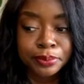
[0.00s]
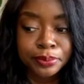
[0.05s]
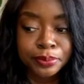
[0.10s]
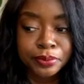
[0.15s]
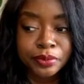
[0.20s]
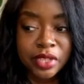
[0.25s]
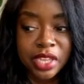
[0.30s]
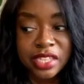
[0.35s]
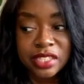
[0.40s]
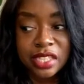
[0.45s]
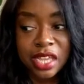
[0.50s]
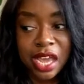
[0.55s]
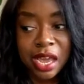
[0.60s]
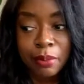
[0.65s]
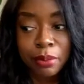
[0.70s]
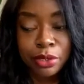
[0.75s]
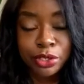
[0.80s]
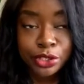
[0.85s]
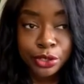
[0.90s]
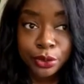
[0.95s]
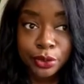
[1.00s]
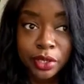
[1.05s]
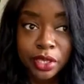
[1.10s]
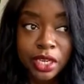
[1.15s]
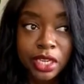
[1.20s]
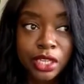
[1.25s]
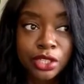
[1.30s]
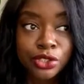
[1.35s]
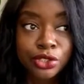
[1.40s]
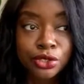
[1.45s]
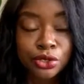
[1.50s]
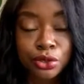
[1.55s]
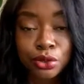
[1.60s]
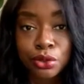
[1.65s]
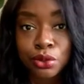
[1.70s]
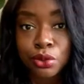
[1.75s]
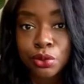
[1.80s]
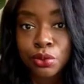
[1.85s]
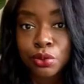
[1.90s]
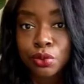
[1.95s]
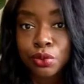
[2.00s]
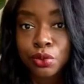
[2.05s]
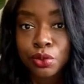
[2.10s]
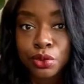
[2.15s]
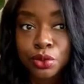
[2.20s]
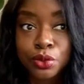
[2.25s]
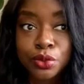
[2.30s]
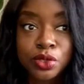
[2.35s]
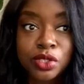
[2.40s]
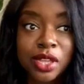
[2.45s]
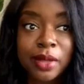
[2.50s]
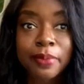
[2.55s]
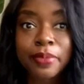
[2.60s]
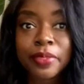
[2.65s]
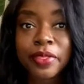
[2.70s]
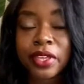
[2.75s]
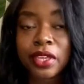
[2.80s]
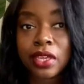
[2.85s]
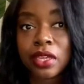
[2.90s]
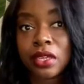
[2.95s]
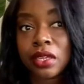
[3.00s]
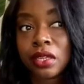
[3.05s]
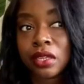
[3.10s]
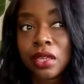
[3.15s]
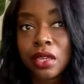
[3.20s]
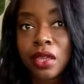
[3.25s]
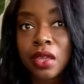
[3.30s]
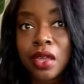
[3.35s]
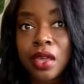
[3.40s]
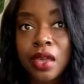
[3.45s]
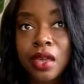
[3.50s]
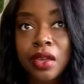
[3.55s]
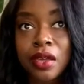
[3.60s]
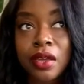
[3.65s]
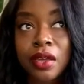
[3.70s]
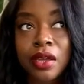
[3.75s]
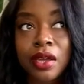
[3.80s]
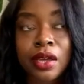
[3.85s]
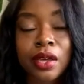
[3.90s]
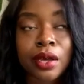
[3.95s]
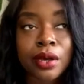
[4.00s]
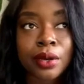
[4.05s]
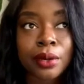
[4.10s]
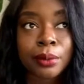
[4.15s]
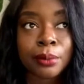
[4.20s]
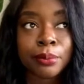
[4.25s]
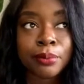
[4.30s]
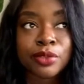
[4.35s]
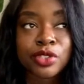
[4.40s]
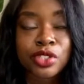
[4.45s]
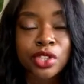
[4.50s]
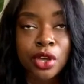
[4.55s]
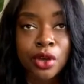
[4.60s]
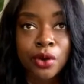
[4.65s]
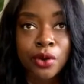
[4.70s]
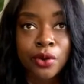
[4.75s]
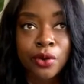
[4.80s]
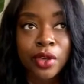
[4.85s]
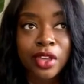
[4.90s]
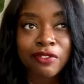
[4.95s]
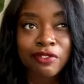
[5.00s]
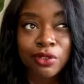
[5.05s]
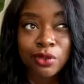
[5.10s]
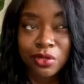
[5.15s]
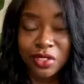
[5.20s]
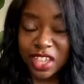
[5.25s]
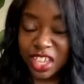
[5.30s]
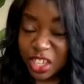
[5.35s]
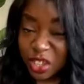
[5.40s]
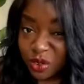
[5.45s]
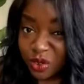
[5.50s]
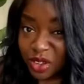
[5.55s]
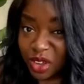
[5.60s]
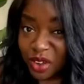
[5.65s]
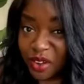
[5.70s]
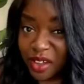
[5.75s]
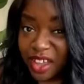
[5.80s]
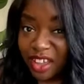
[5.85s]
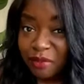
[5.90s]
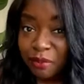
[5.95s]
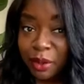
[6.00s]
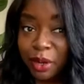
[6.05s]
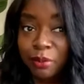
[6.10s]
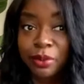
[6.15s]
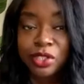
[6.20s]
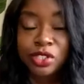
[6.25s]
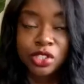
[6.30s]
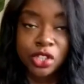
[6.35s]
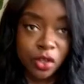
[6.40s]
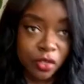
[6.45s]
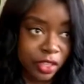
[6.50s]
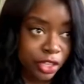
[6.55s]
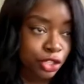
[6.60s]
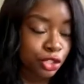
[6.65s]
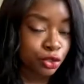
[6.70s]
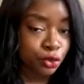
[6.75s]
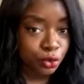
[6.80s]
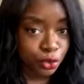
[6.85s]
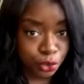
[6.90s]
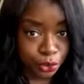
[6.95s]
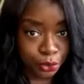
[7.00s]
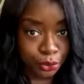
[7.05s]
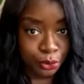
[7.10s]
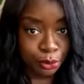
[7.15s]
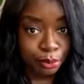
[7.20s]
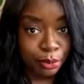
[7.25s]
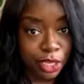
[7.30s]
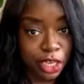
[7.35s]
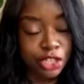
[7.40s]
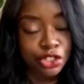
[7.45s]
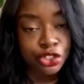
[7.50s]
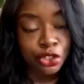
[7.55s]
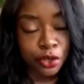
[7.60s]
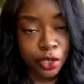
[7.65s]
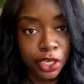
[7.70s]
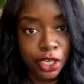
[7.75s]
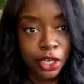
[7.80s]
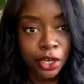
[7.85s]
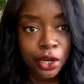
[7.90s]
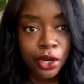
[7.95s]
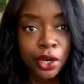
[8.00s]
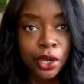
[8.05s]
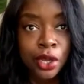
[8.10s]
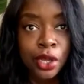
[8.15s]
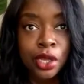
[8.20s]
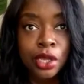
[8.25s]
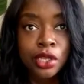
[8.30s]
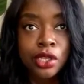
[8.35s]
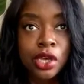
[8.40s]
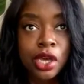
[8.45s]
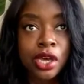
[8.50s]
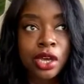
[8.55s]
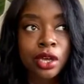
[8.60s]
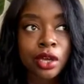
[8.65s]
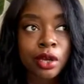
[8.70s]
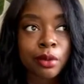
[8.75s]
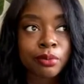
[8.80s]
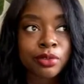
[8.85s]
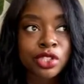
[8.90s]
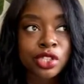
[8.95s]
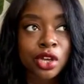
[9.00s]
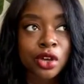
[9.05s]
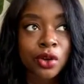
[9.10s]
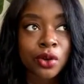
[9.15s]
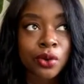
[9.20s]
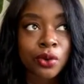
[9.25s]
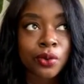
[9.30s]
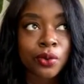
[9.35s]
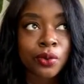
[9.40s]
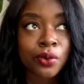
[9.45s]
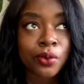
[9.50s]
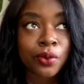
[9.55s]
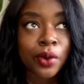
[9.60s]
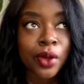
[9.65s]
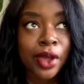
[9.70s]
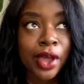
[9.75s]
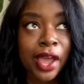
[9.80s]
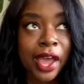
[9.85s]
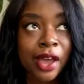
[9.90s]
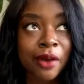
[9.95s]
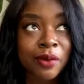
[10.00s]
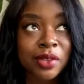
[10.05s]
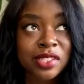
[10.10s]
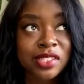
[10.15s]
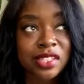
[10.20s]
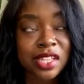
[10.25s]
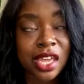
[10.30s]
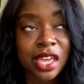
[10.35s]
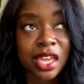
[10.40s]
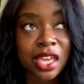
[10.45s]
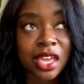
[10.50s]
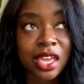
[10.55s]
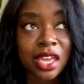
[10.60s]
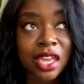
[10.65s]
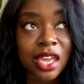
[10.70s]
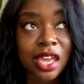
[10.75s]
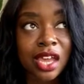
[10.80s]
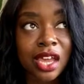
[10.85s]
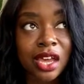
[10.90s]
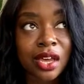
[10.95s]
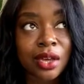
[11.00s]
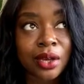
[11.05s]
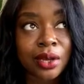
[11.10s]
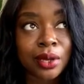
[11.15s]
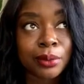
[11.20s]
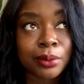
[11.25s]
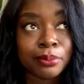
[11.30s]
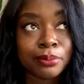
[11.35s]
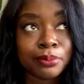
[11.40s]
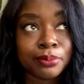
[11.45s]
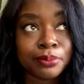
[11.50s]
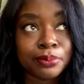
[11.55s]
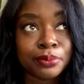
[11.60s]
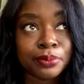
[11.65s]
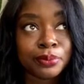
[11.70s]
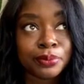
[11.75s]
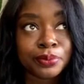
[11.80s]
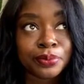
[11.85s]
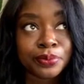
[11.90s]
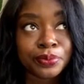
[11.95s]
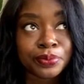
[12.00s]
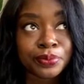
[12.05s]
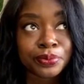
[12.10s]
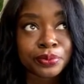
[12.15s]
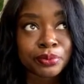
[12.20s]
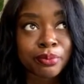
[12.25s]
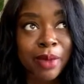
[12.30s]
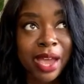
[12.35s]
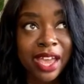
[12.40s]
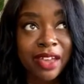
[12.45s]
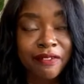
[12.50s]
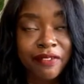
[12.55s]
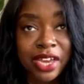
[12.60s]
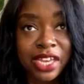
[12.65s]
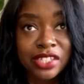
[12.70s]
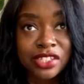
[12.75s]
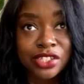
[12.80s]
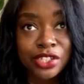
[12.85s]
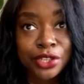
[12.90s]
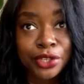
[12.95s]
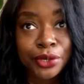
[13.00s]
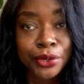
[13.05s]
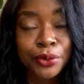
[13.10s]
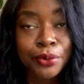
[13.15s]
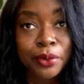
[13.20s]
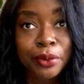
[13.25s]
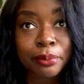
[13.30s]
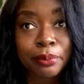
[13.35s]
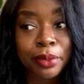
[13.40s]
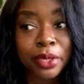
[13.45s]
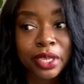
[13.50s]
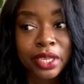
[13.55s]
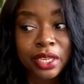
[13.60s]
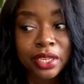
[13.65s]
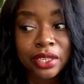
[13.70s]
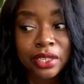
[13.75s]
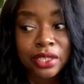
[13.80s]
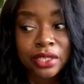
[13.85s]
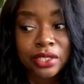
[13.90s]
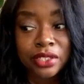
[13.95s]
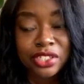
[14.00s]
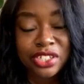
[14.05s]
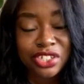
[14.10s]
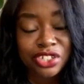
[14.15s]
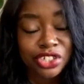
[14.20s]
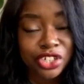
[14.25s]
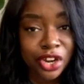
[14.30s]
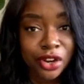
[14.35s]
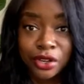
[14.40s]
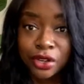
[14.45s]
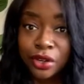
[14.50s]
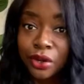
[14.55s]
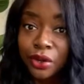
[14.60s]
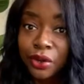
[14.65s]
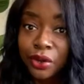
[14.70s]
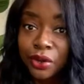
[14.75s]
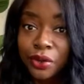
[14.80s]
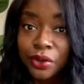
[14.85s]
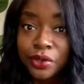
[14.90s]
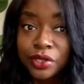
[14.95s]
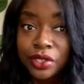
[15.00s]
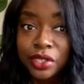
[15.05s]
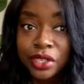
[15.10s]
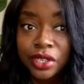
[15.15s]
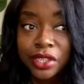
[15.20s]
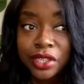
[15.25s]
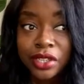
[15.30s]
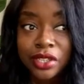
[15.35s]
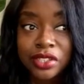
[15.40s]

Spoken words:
it's an opportunity to do something. So if you think you don't have purpose, know that you do because you're here. So I would say my advice to you would be to journal, to